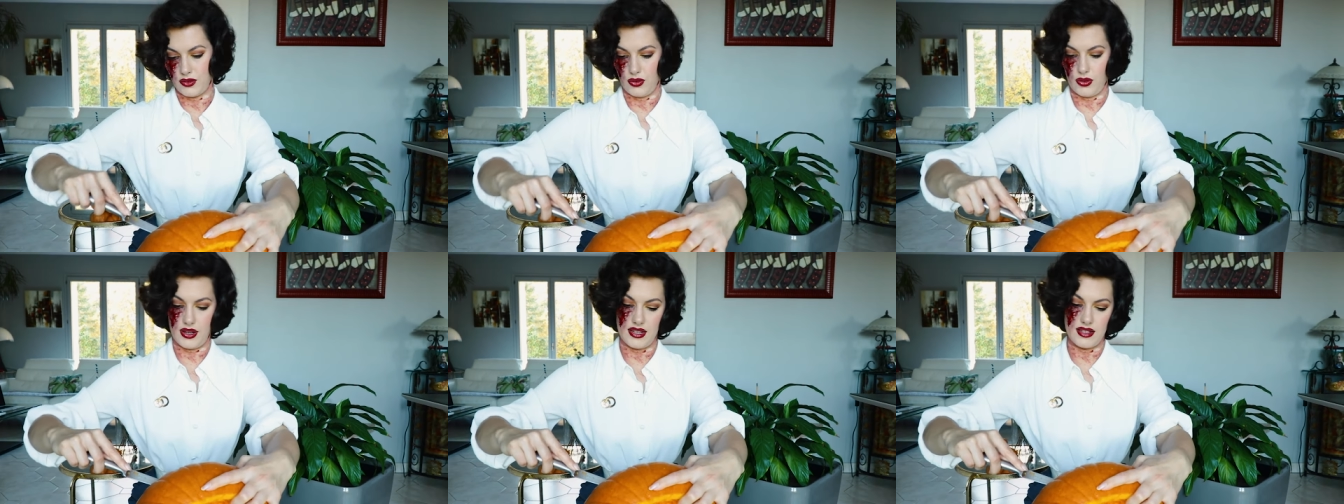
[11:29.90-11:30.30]

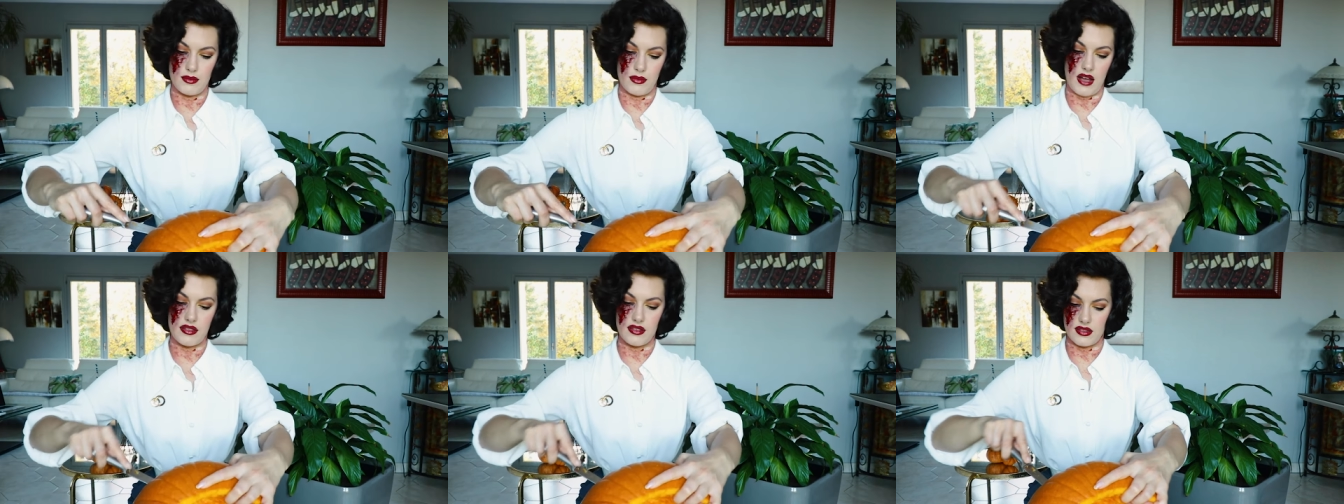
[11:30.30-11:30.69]
oh, his
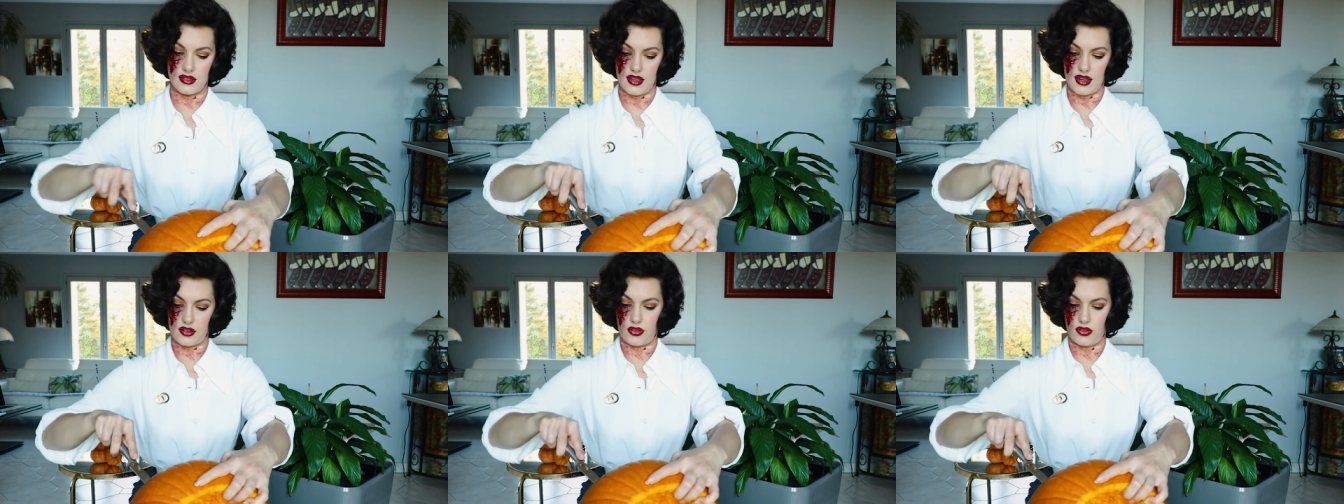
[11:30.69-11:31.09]
mouth is
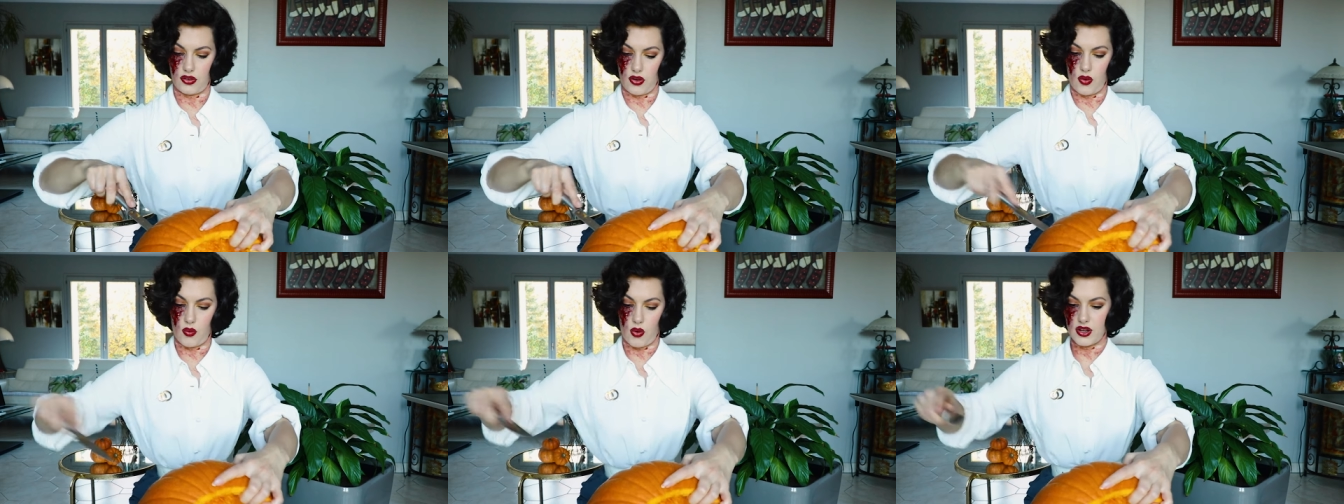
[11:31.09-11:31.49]
like
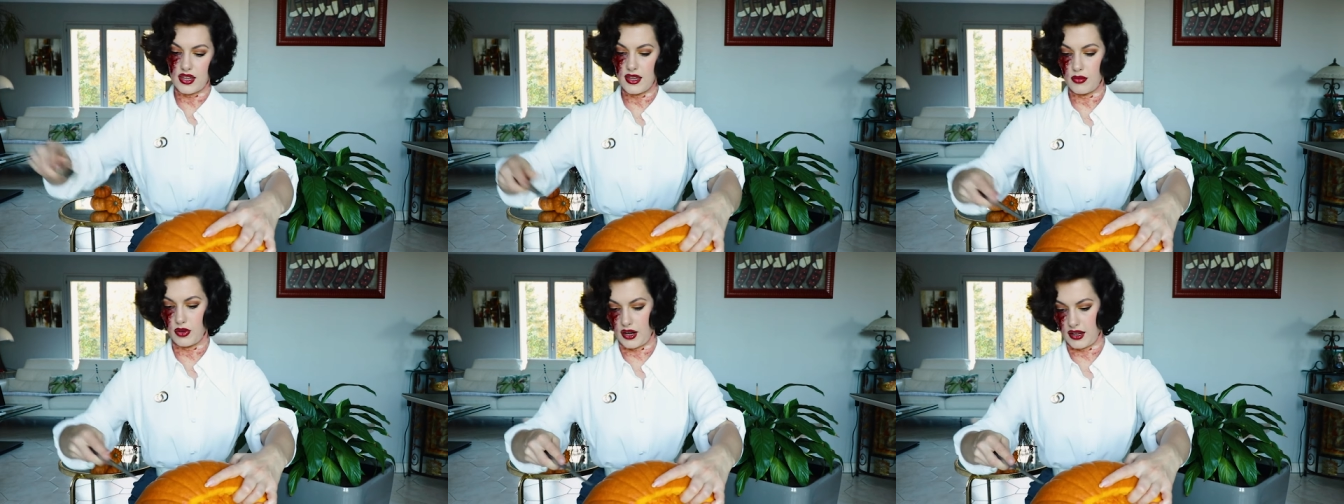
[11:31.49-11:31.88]
so
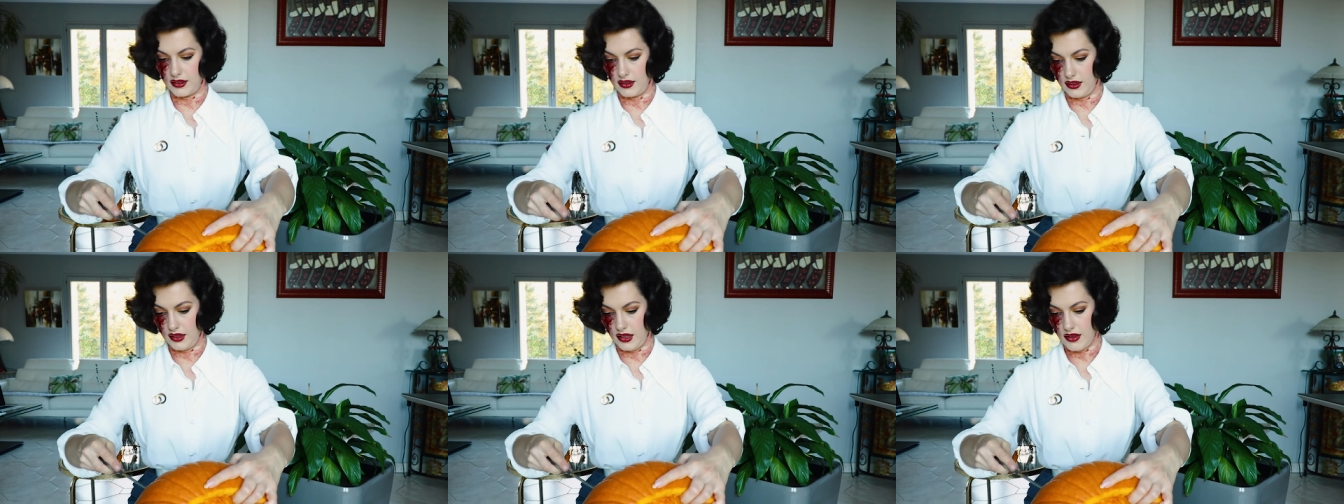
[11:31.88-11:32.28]
wonky, but I
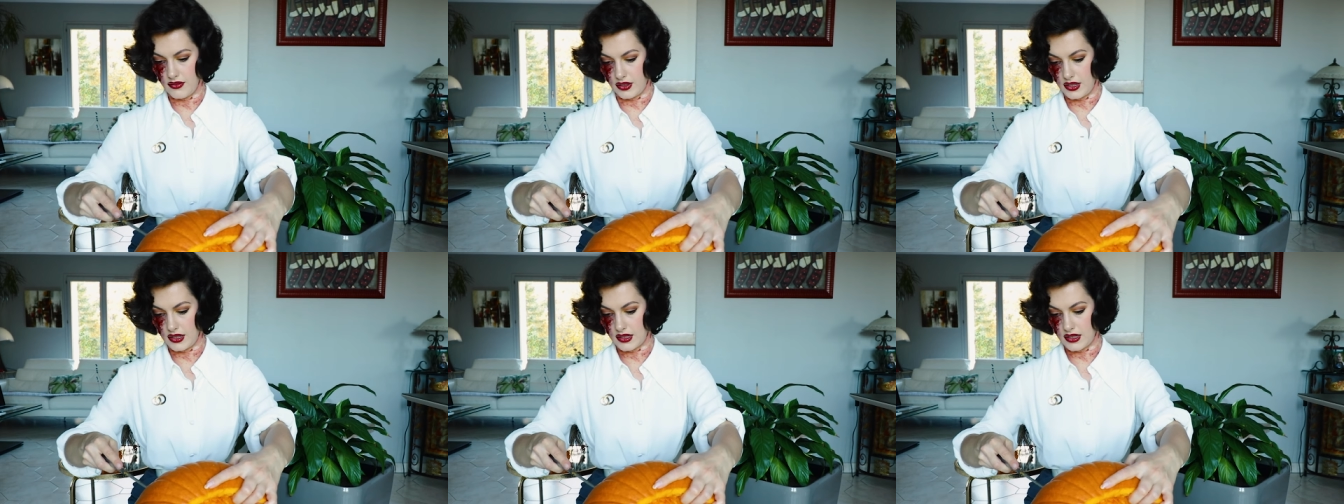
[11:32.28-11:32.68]
love
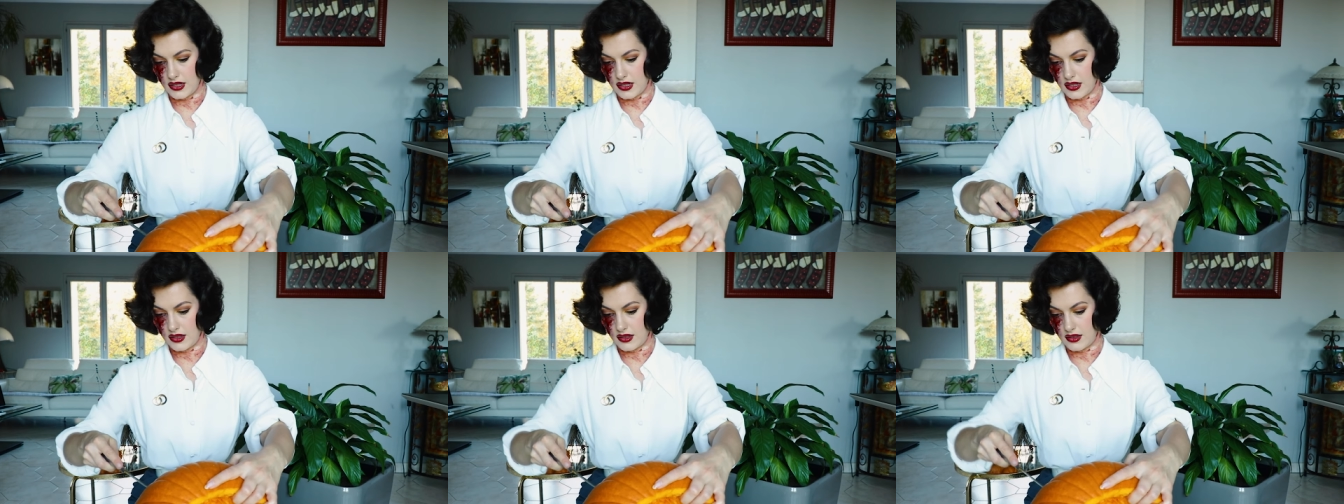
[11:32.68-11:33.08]

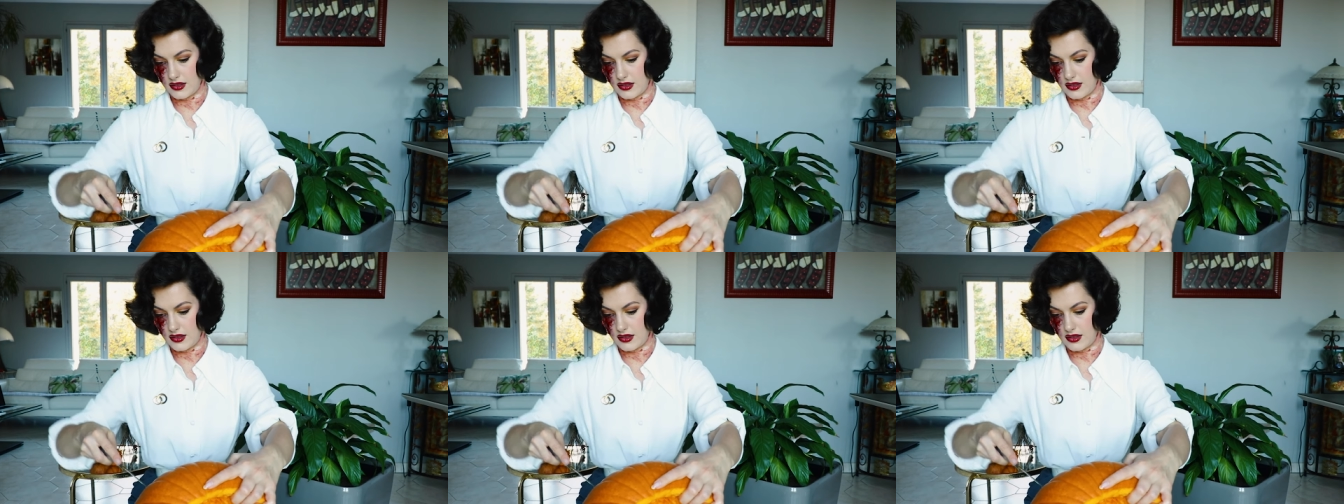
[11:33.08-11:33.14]
it.